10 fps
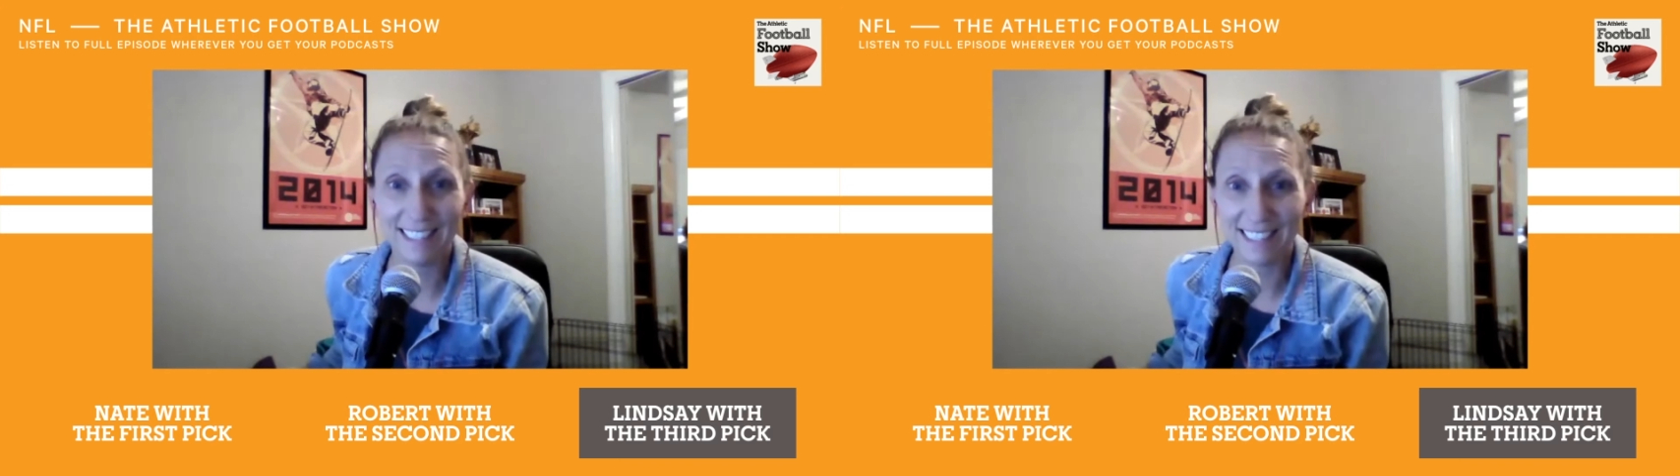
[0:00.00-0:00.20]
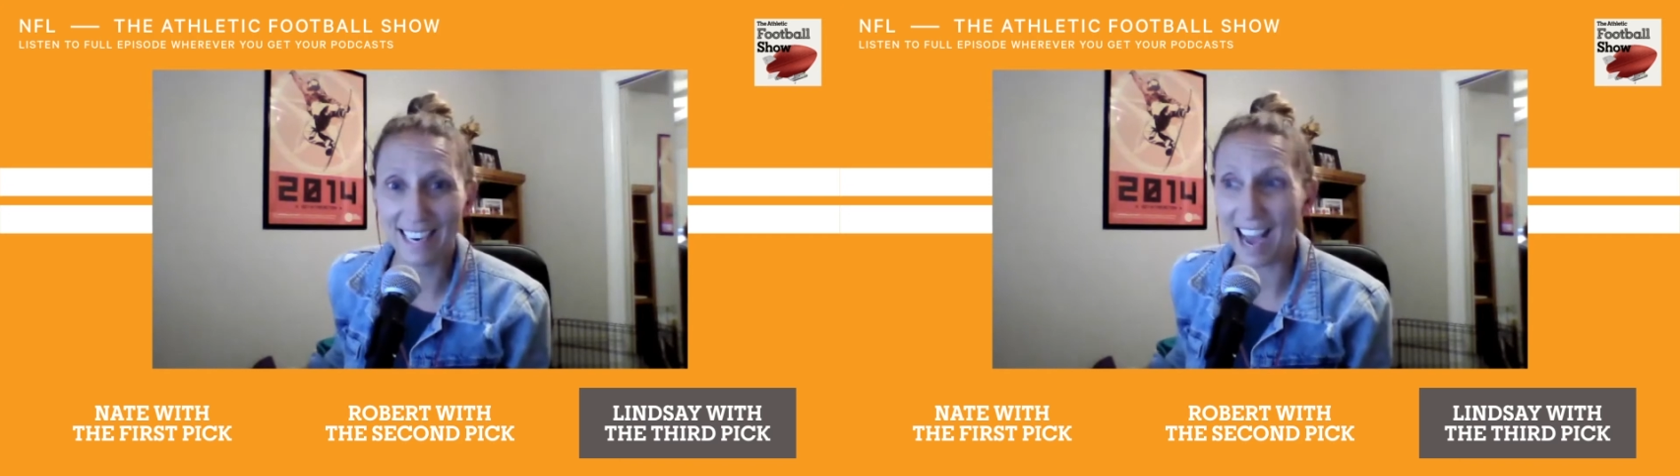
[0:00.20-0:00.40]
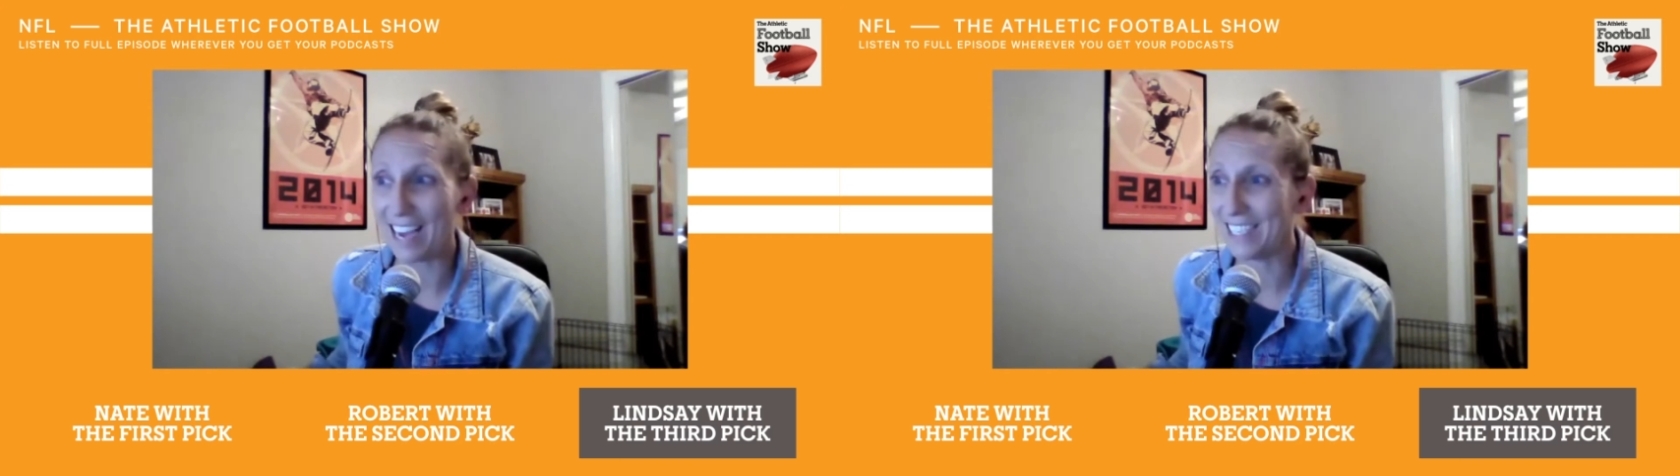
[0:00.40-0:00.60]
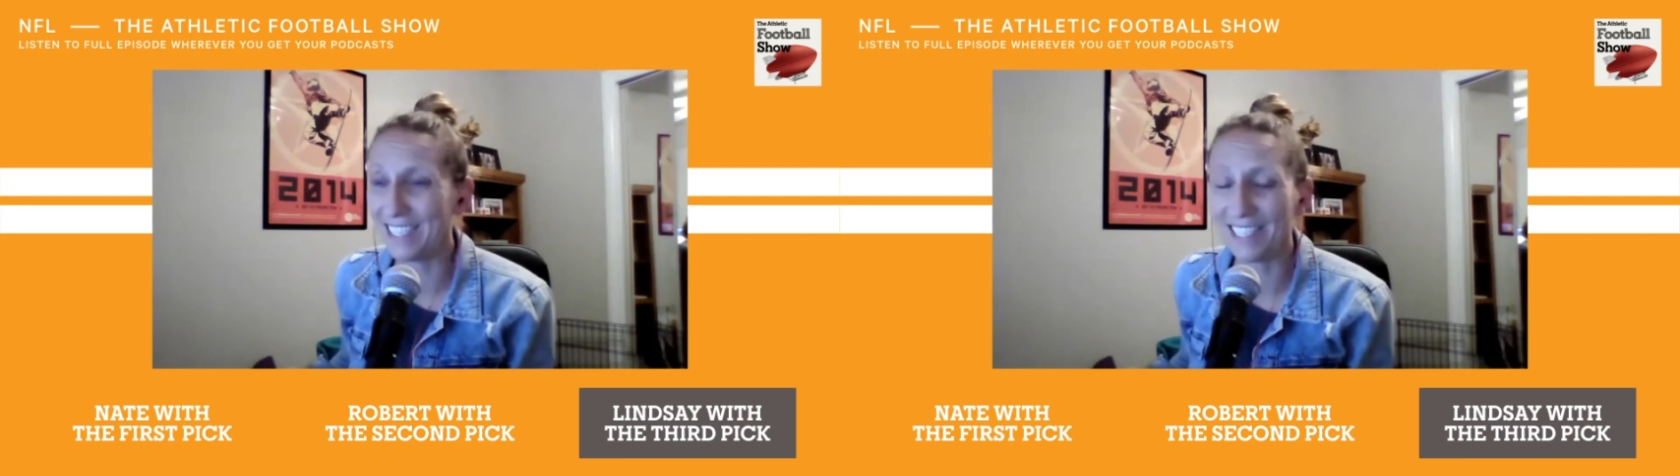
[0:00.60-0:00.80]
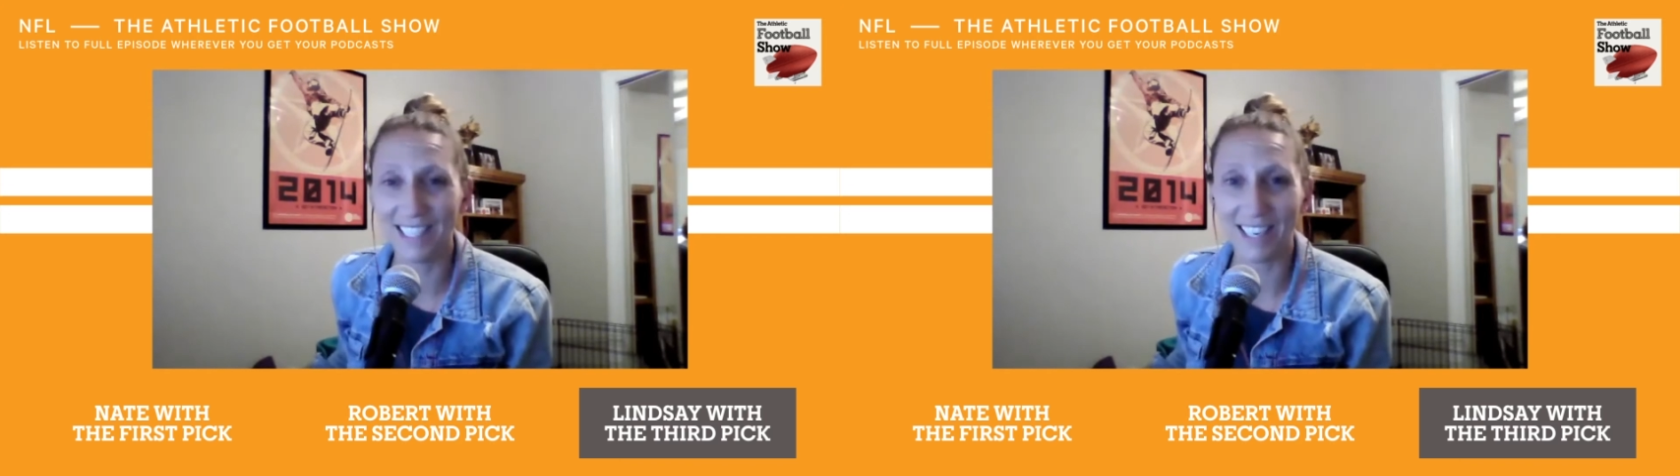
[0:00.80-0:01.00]
not
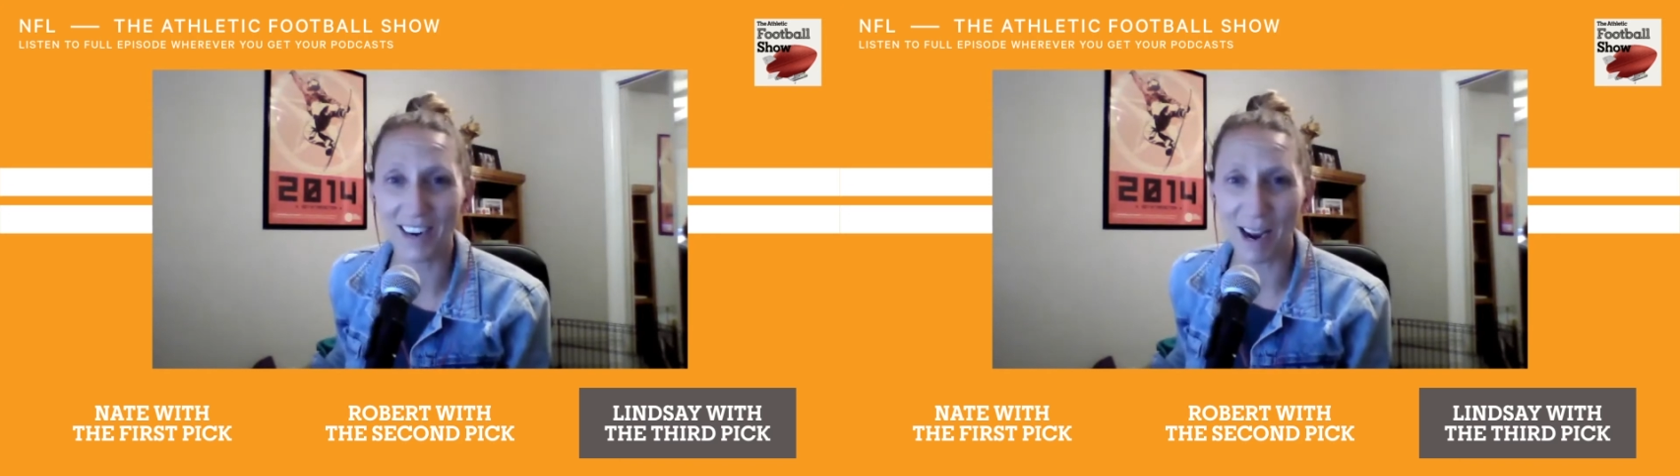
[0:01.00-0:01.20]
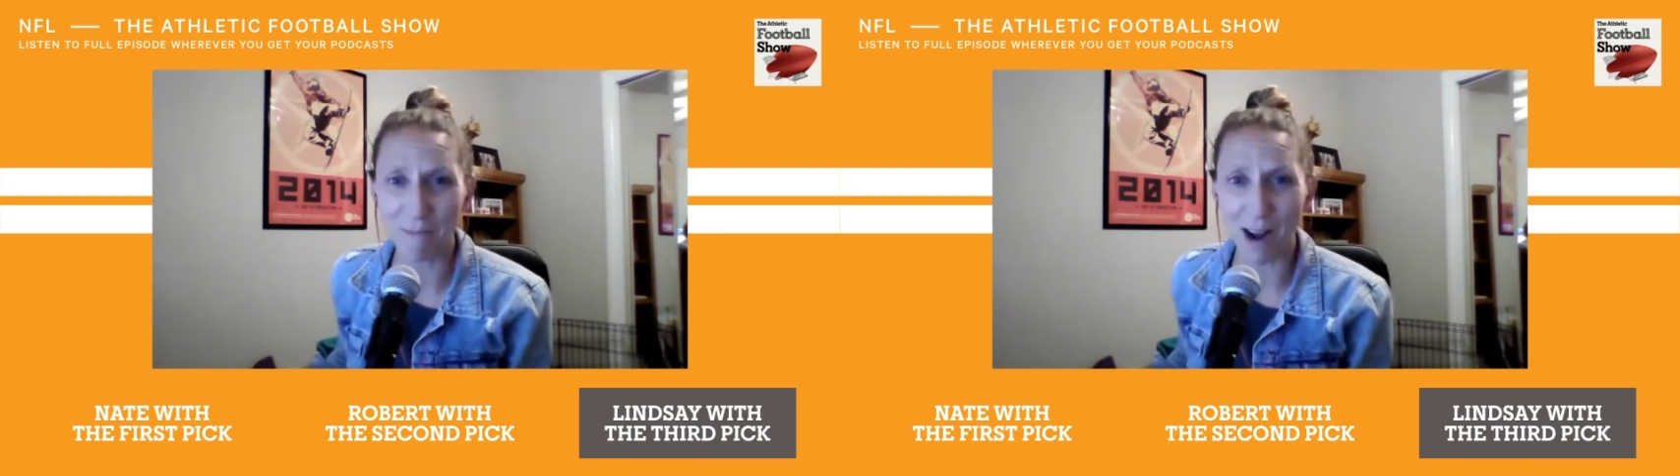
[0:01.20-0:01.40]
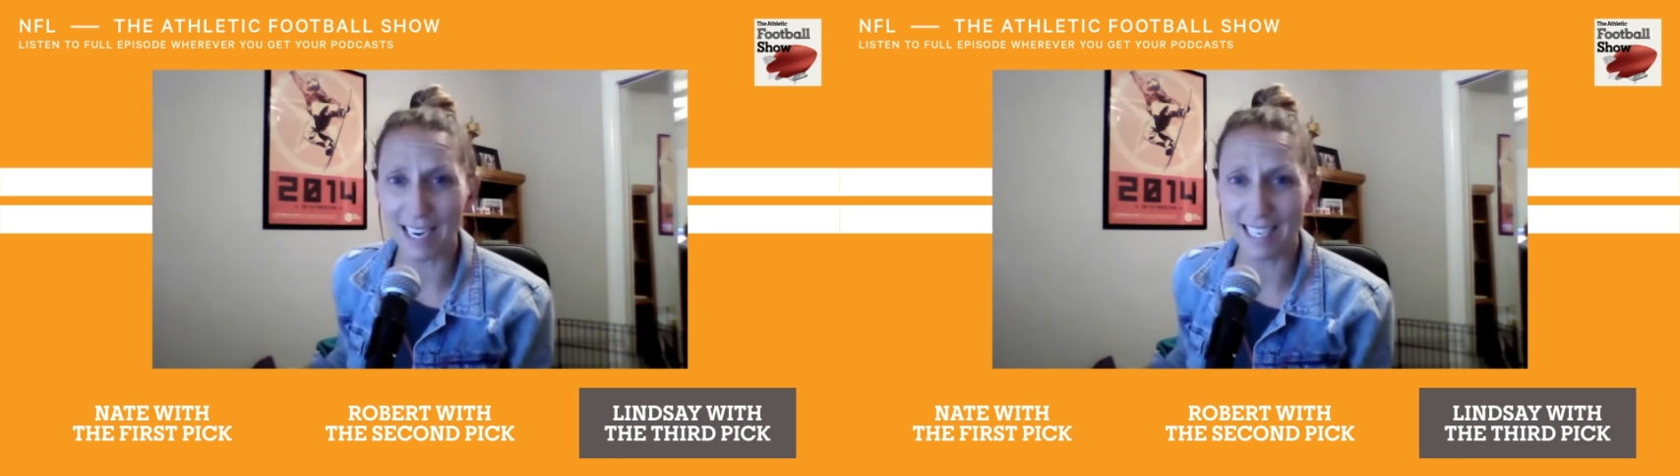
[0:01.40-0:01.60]
sure I'm ready